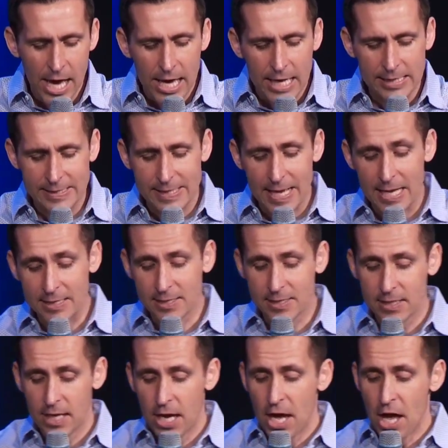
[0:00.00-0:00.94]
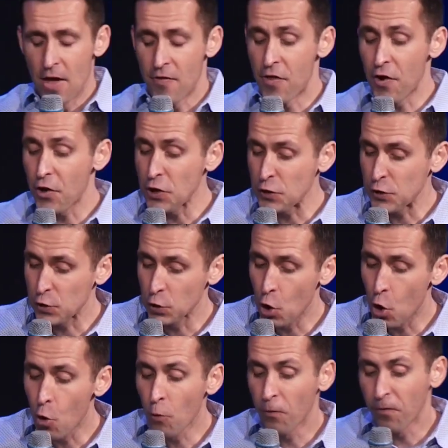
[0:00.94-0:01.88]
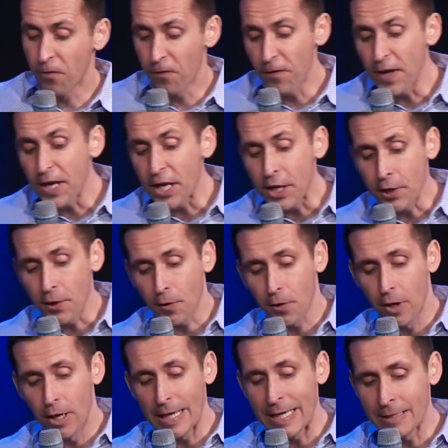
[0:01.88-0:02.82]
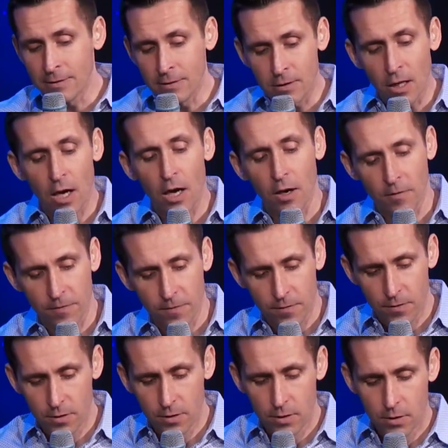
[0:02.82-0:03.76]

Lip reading: It says, there is no fear in love,